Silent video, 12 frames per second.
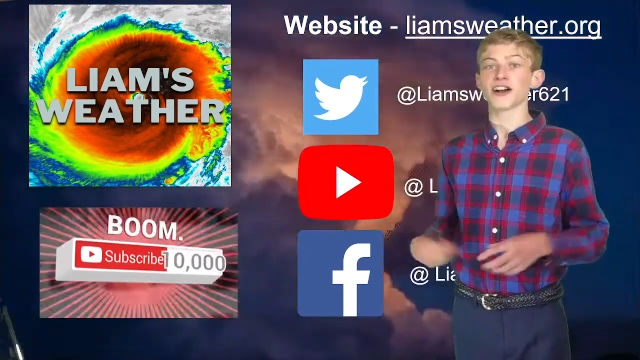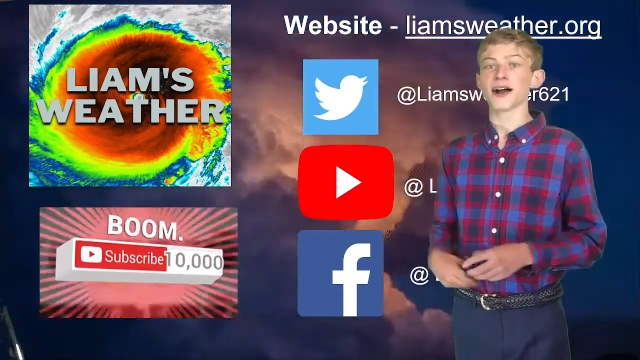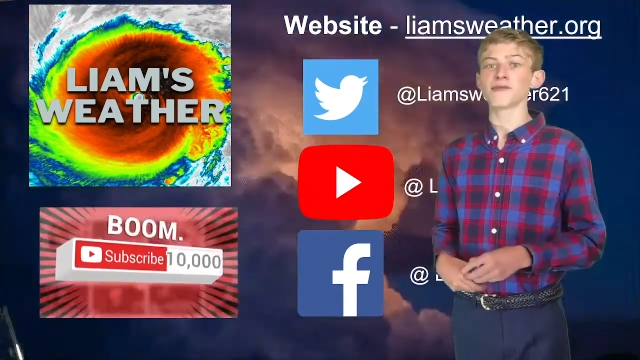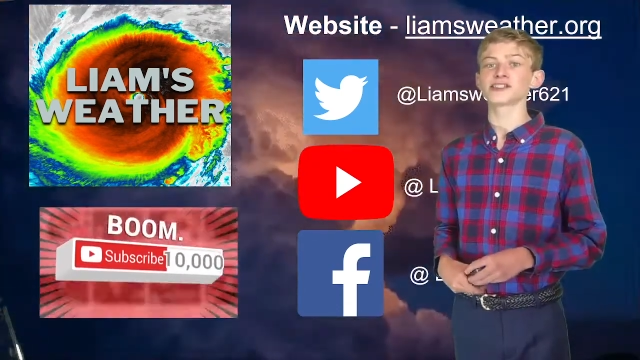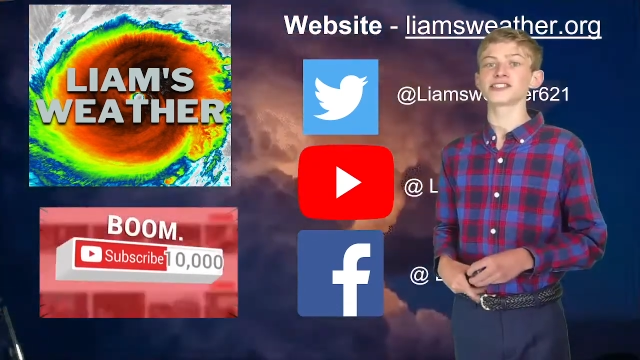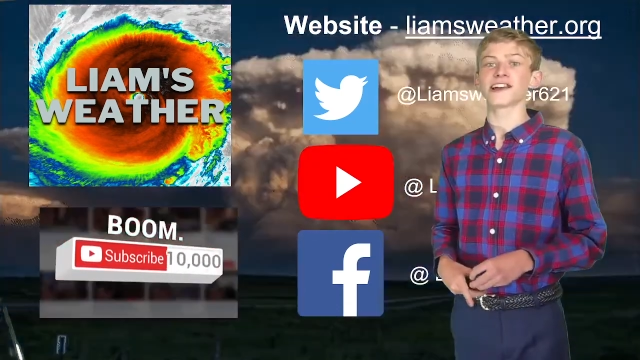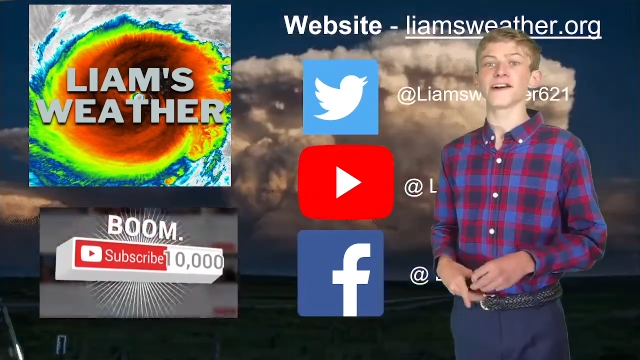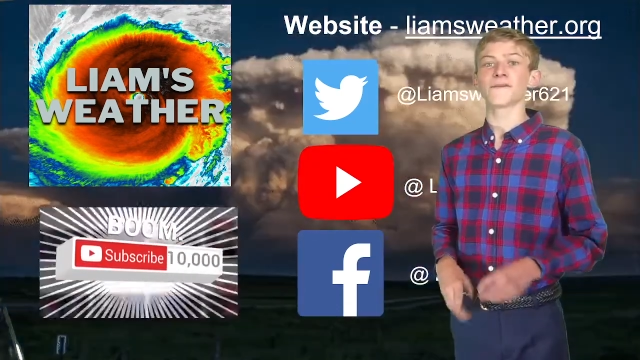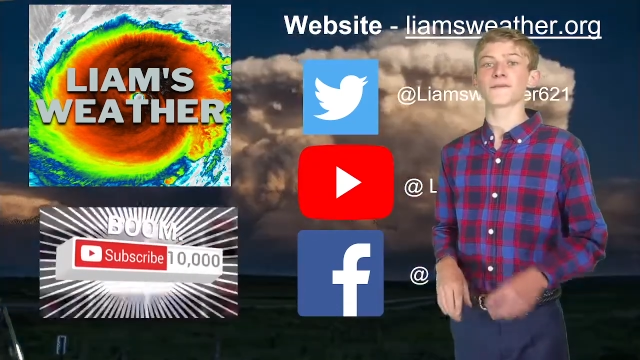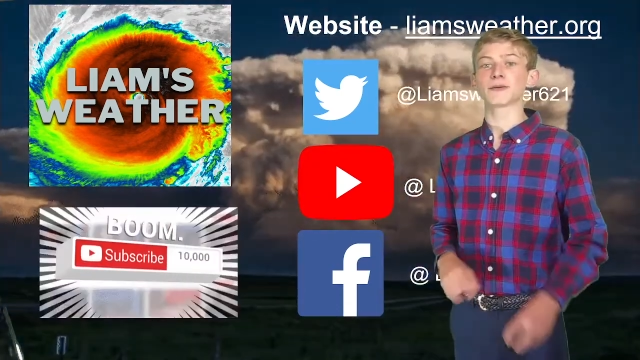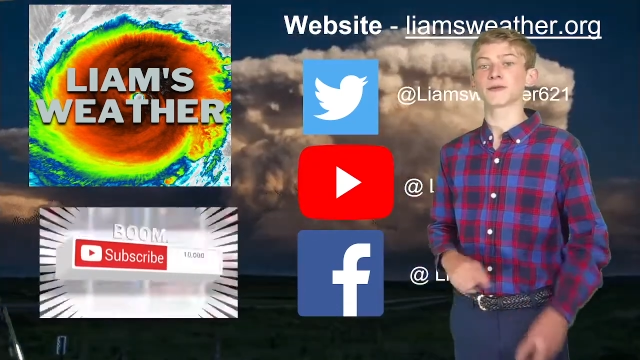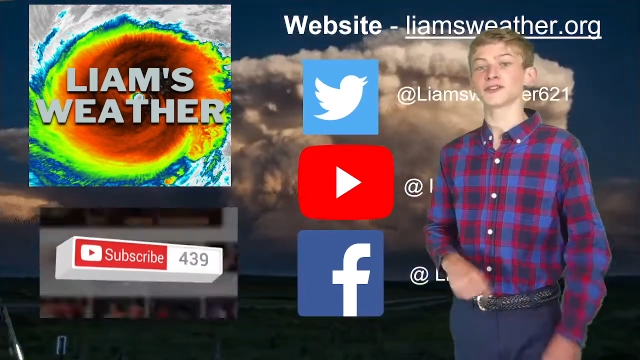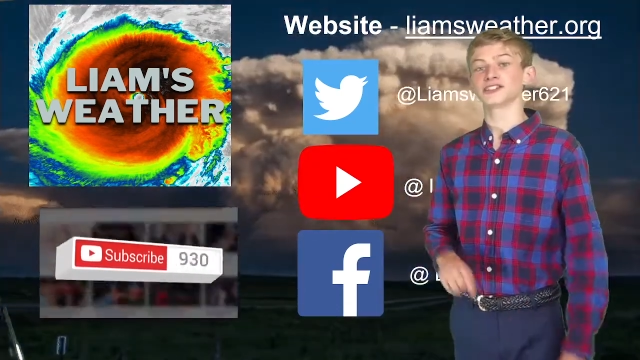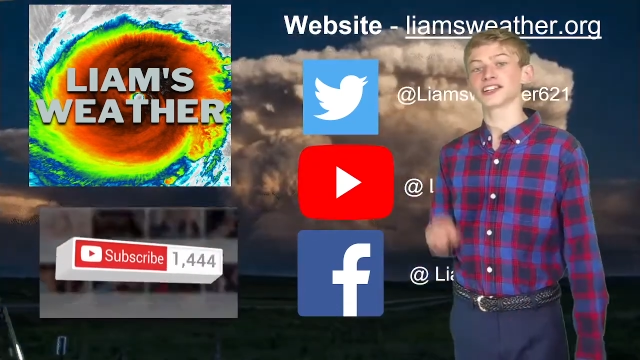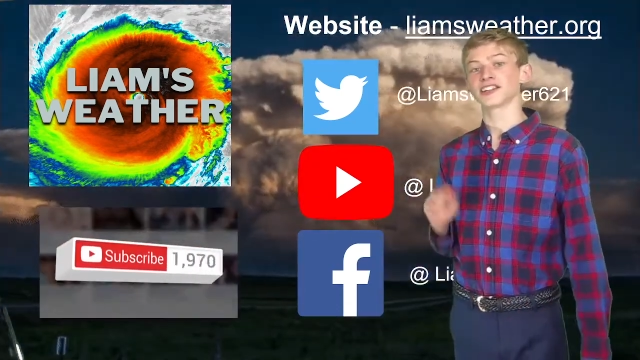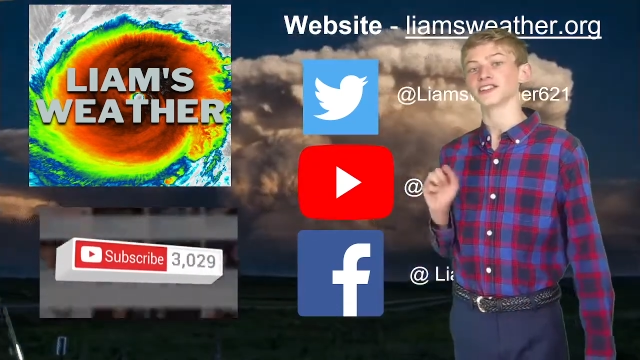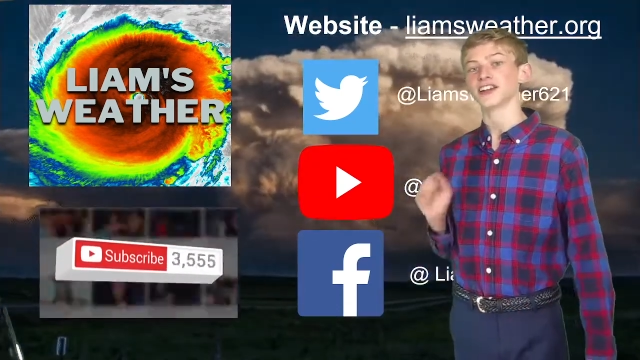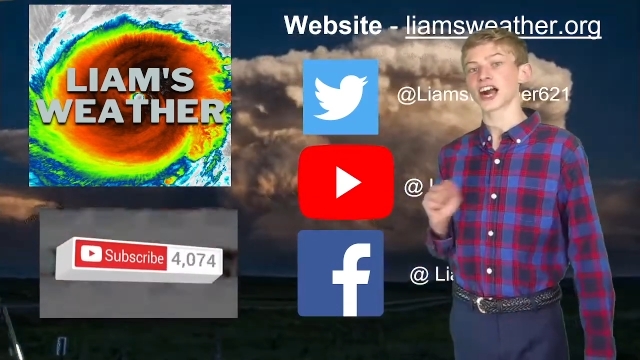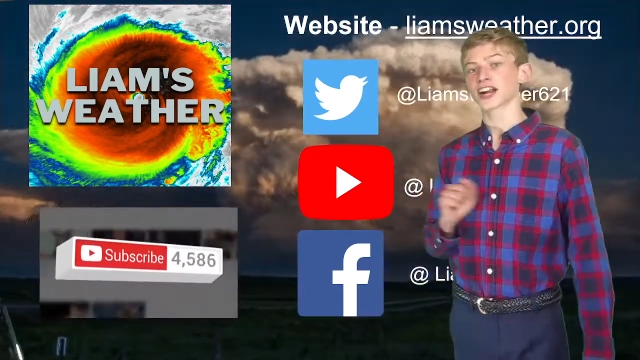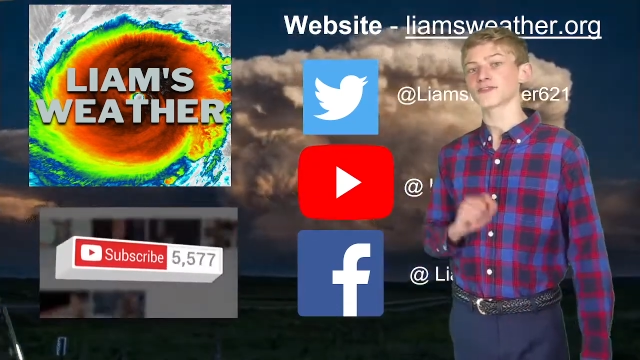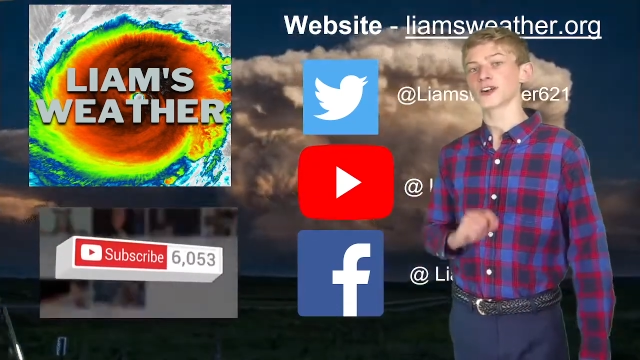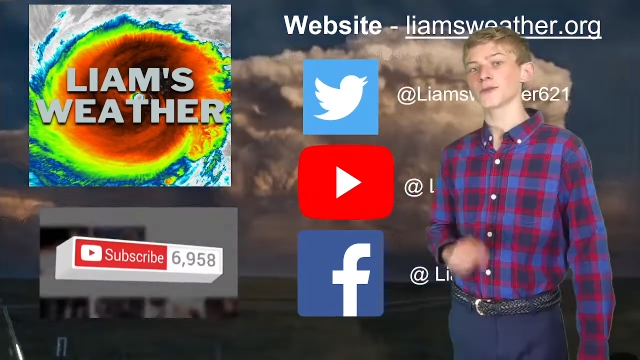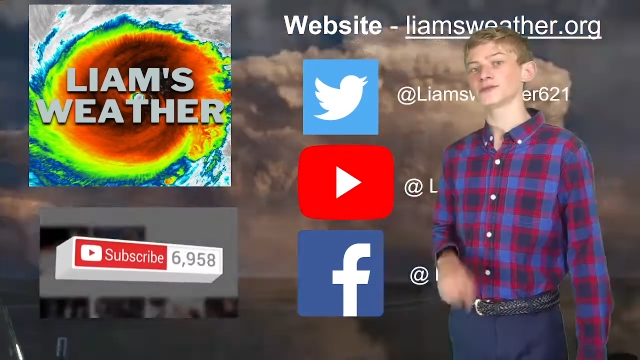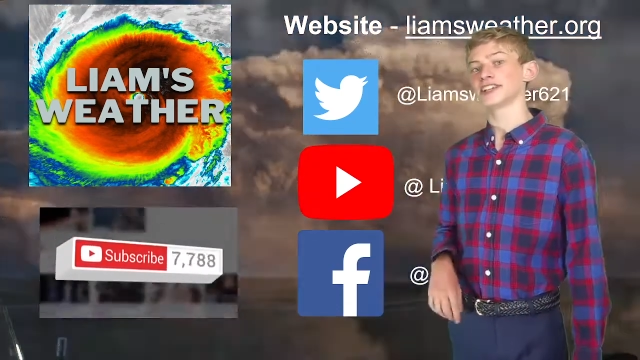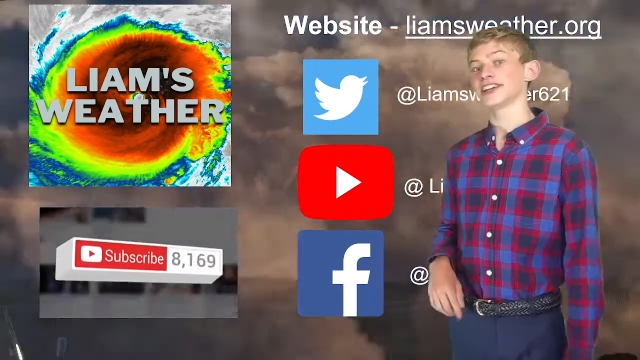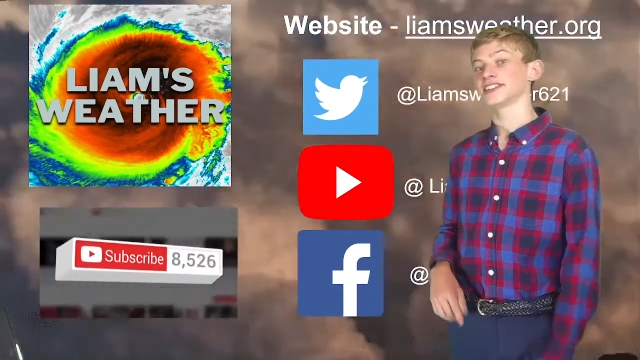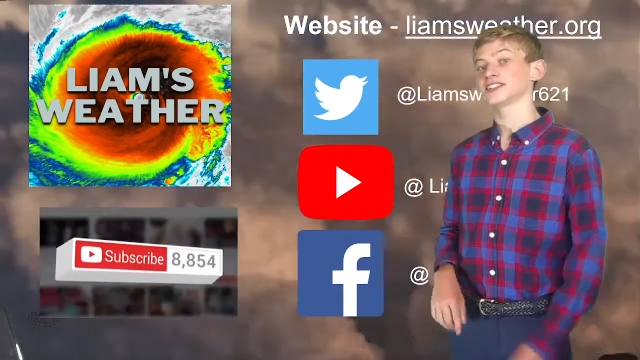Obviously, I will be posting a lot of updates